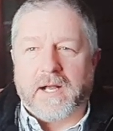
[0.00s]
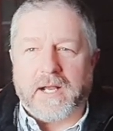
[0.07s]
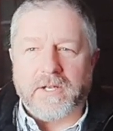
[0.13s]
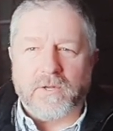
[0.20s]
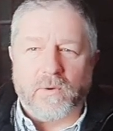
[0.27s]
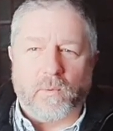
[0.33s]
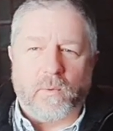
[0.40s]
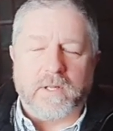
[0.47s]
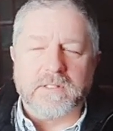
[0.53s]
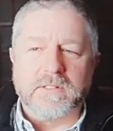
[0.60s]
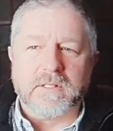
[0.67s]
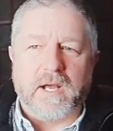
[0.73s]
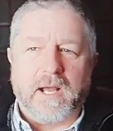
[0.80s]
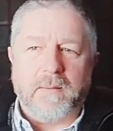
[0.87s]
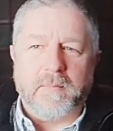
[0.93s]
I
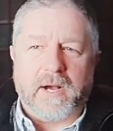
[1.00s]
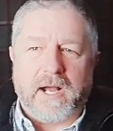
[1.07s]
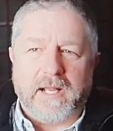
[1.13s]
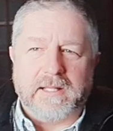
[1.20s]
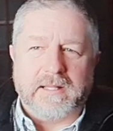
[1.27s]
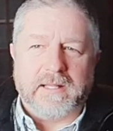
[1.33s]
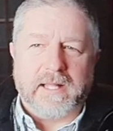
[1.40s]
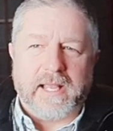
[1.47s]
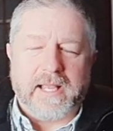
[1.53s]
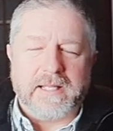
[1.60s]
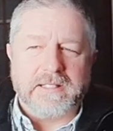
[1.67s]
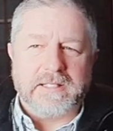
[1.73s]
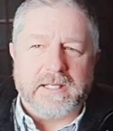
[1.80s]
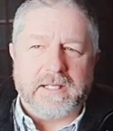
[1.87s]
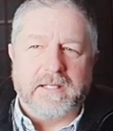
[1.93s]
know one
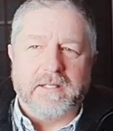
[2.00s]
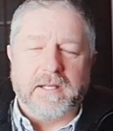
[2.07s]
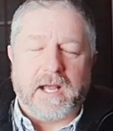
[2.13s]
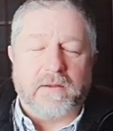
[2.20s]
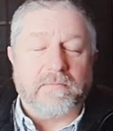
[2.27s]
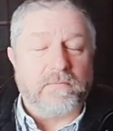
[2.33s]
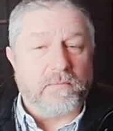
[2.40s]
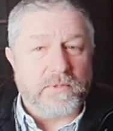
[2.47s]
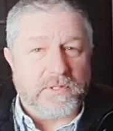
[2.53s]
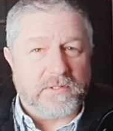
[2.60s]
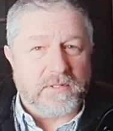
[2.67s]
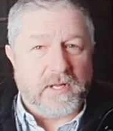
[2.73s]
time I landed.